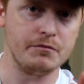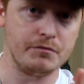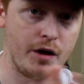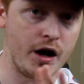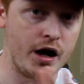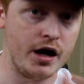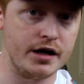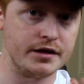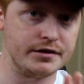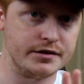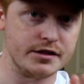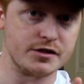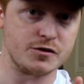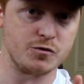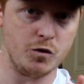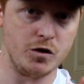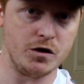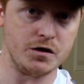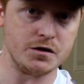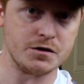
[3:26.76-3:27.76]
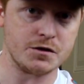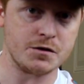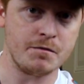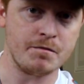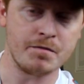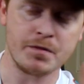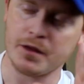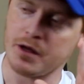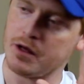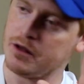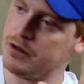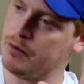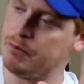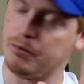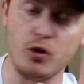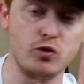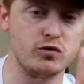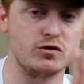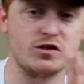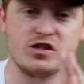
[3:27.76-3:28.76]
behind this was they're
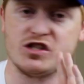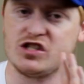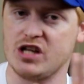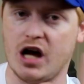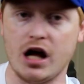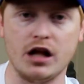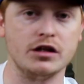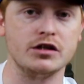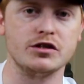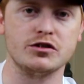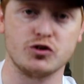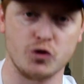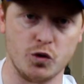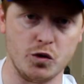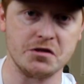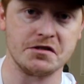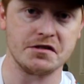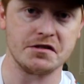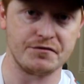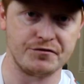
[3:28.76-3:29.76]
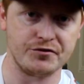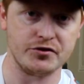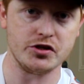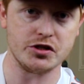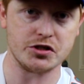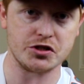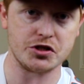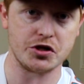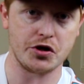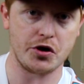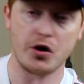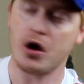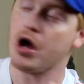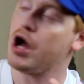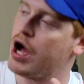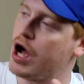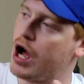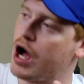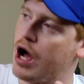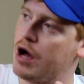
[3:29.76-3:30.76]
both solid choices for this year.
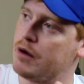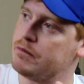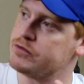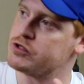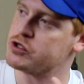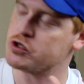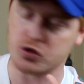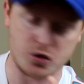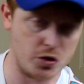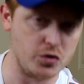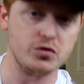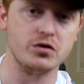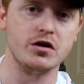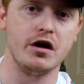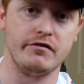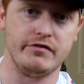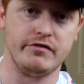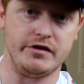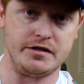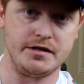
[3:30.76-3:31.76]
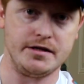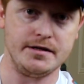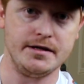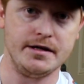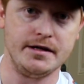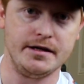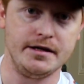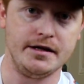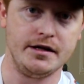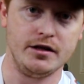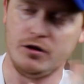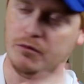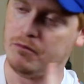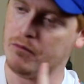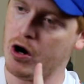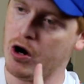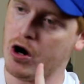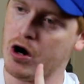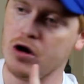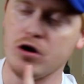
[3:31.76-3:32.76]
I'm certain of it.
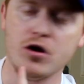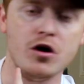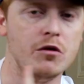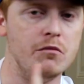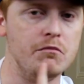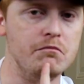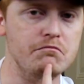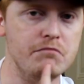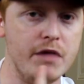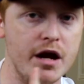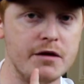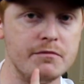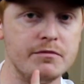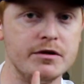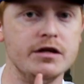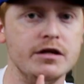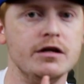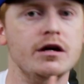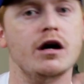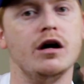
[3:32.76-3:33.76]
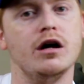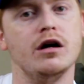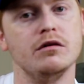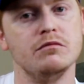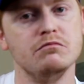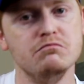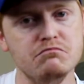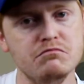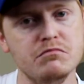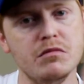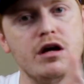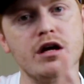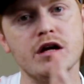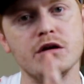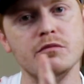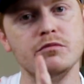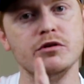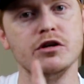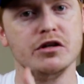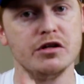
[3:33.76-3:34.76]
Lamar, maybe
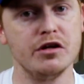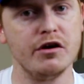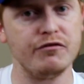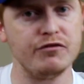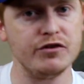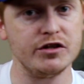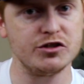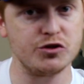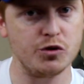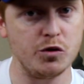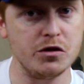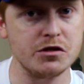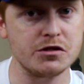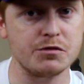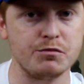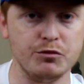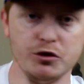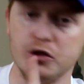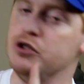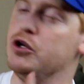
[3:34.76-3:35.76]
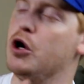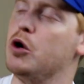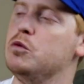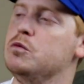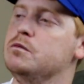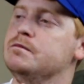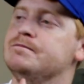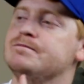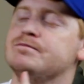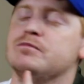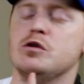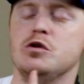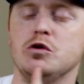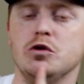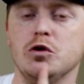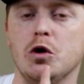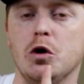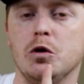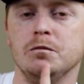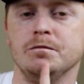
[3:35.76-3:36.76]
an iffy choice. But you
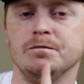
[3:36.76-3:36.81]
know,